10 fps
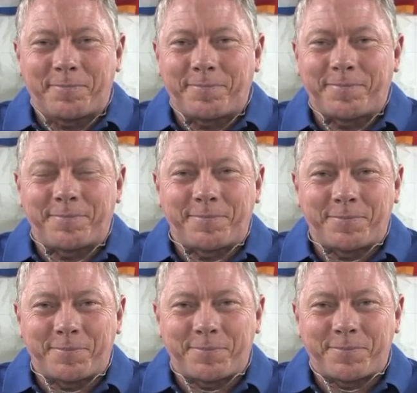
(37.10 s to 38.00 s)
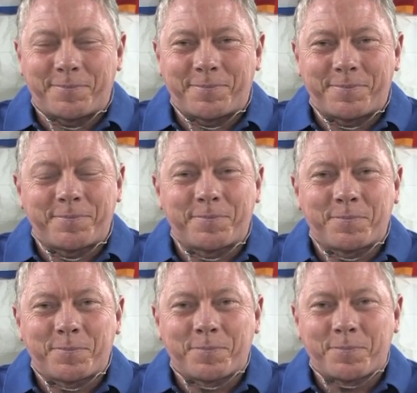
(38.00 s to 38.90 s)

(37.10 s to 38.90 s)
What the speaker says: (silence)